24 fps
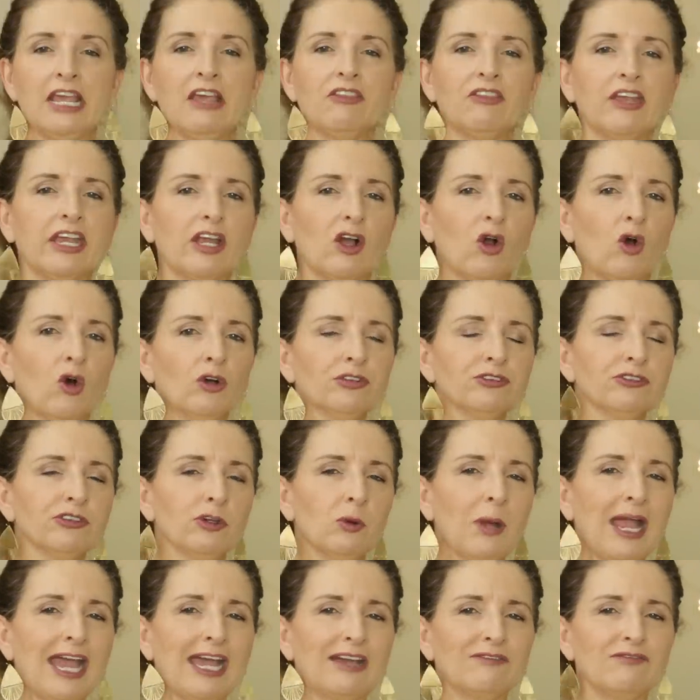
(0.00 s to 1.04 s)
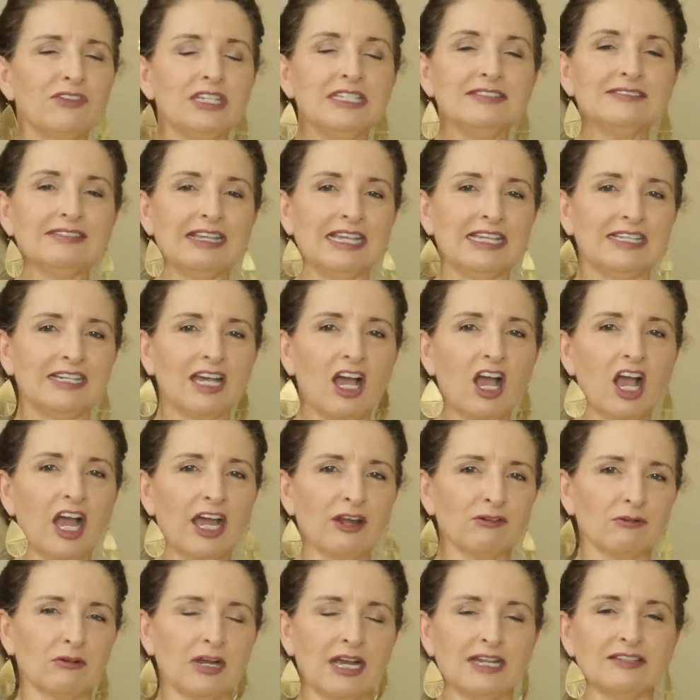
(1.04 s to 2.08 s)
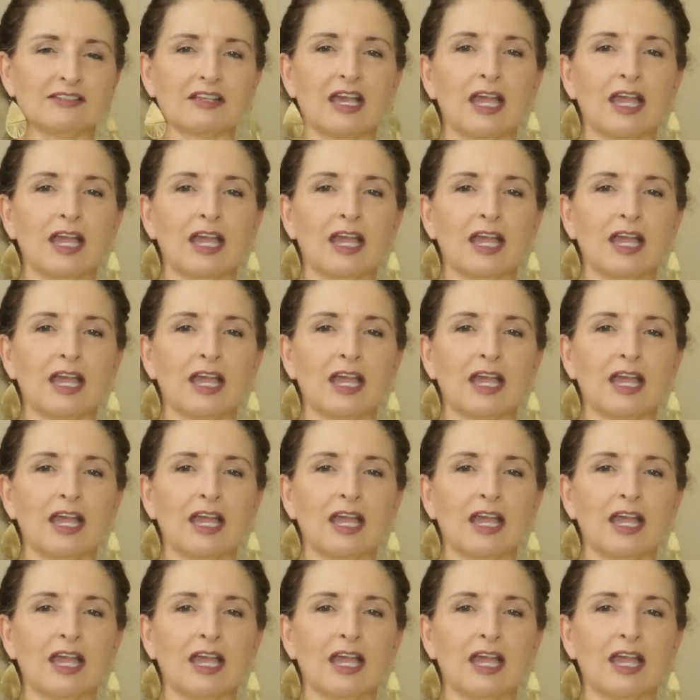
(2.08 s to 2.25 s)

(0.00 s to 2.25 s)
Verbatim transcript: They also have these in a high-rise.